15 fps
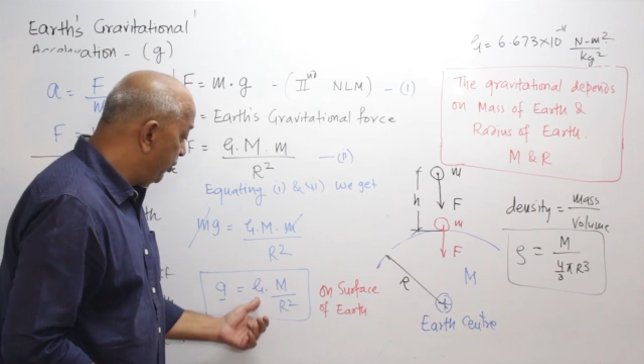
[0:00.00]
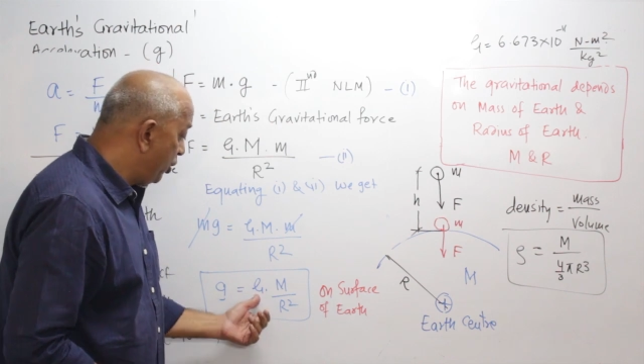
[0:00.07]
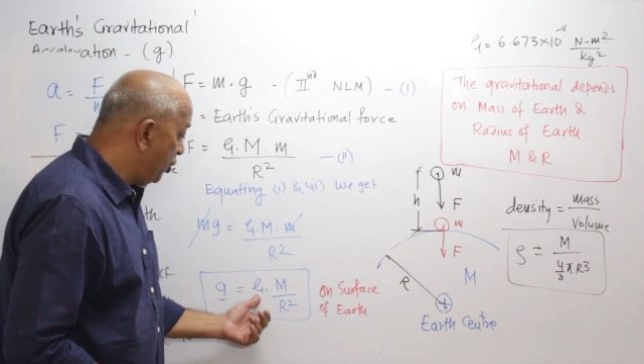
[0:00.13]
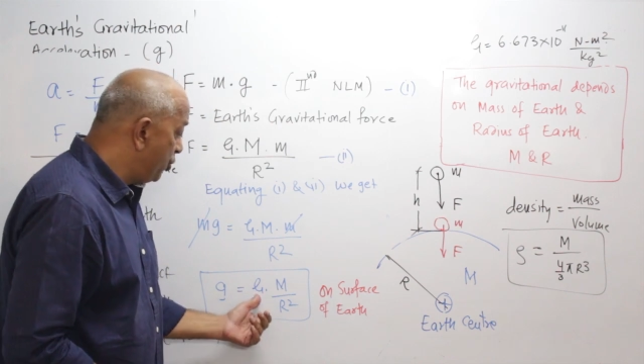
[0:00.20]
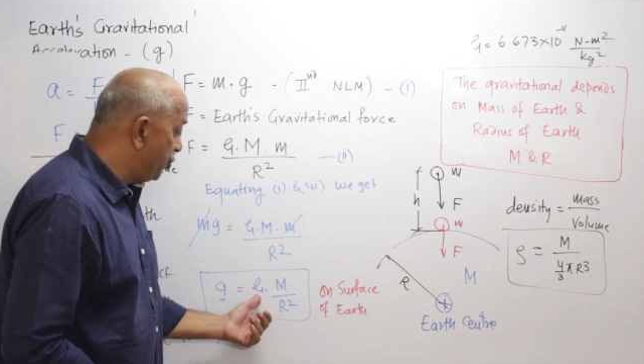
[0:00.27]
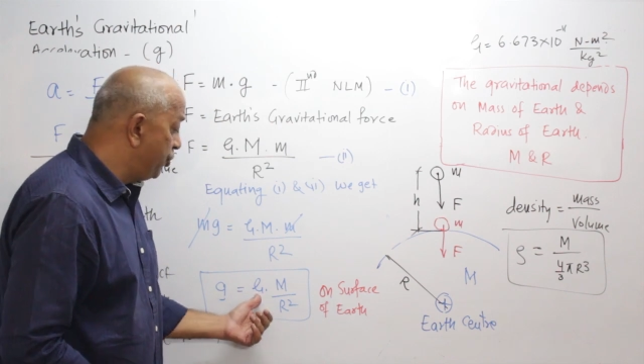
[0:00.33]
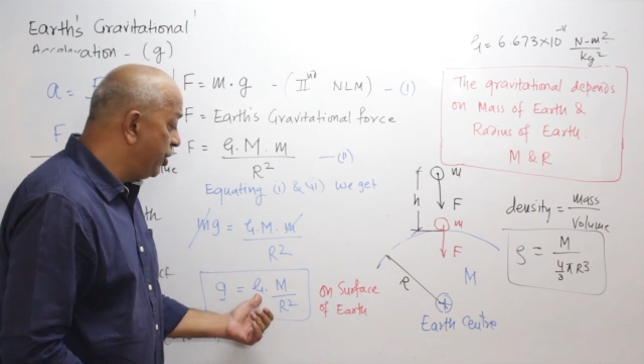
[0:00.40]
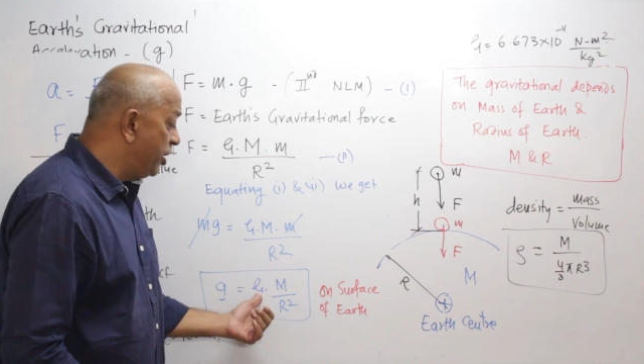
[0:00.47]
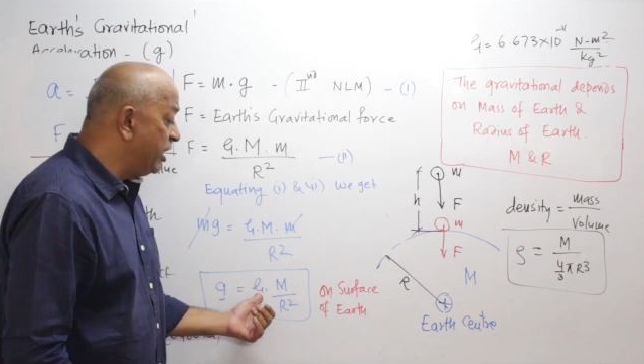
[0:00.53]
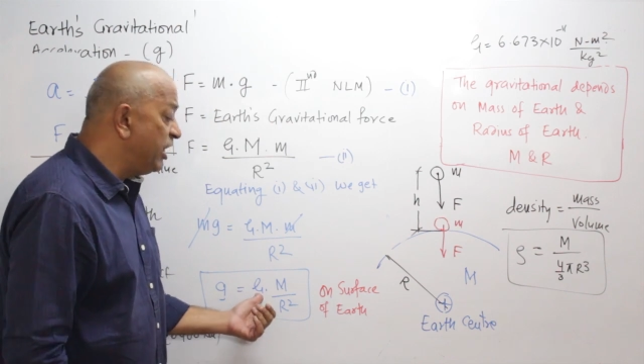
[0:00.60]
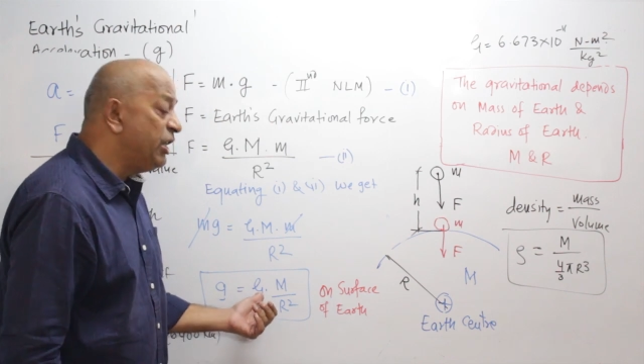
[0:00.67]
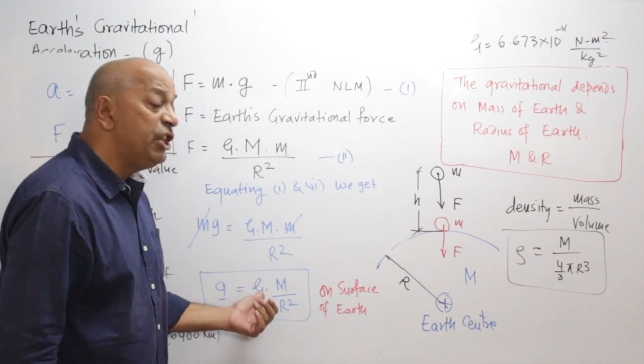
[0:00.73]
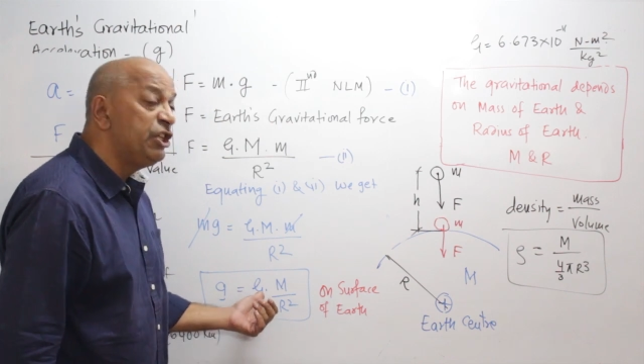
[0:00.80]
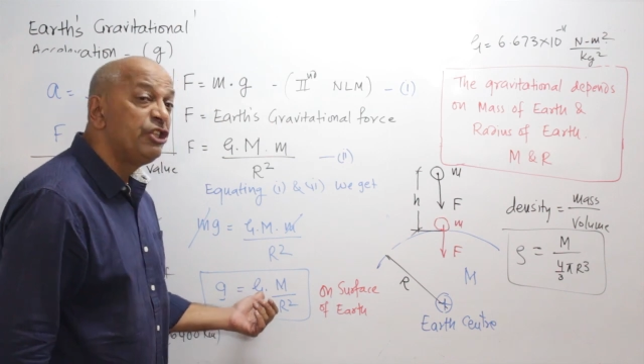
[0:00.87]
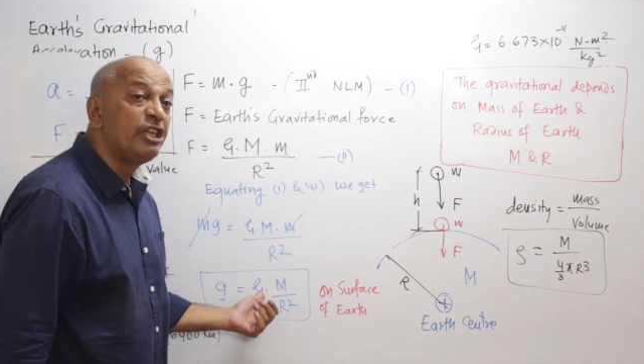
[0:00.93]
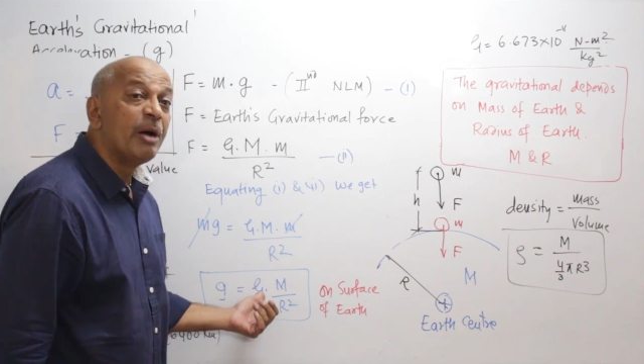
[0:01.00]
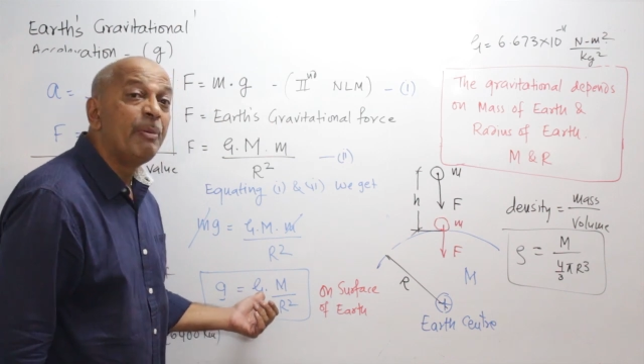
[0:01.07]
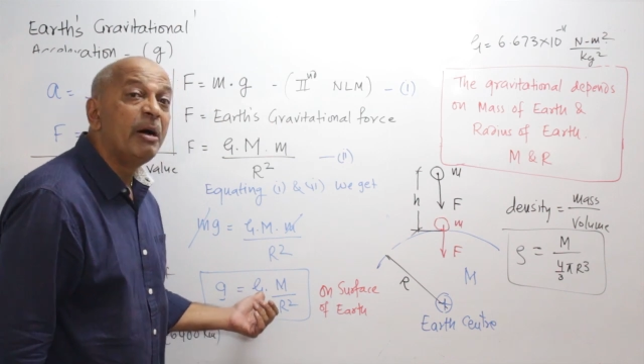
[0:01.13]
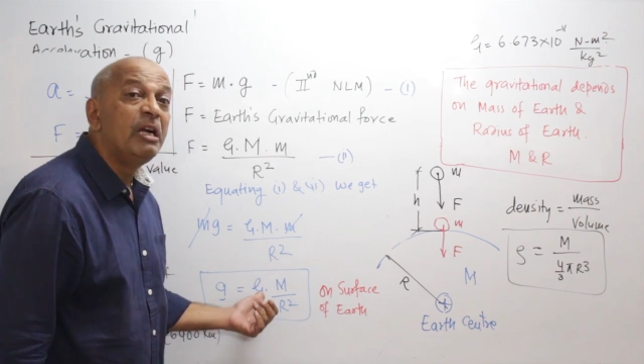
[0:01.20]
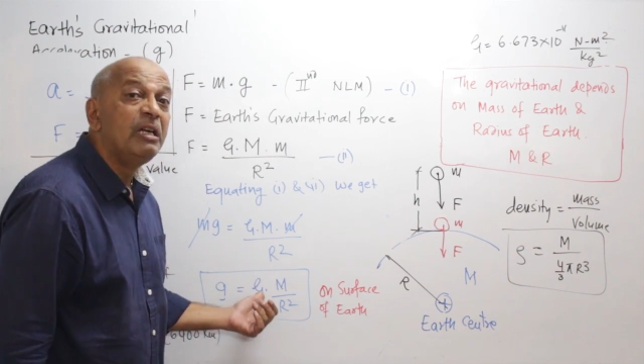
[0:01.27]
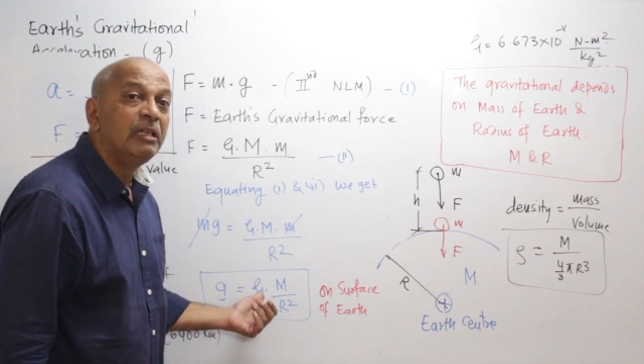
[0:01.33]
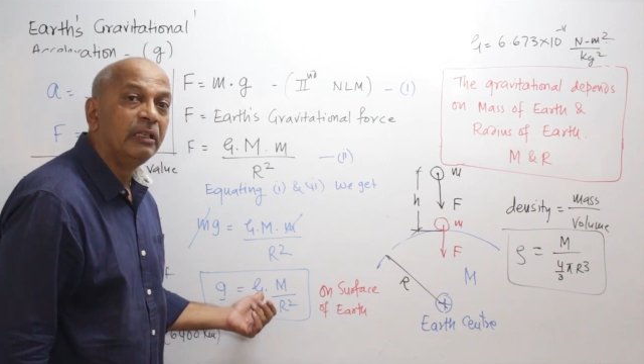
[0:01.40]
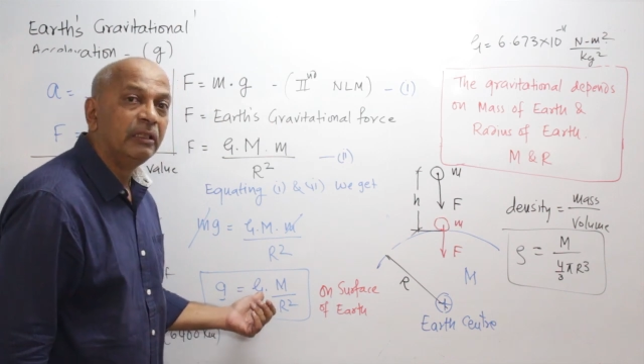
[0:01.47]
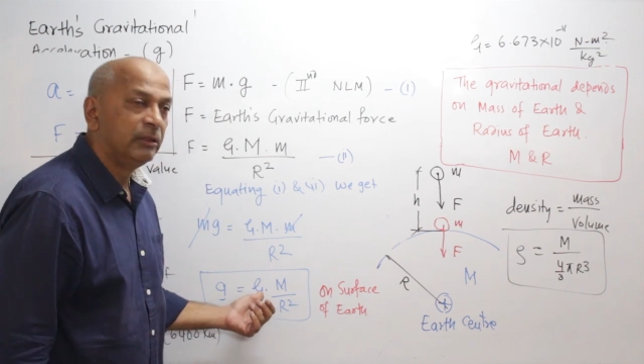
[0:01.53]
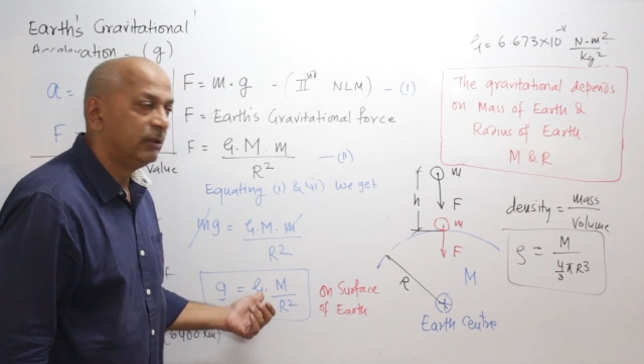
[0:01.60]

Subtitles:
this G is doubled,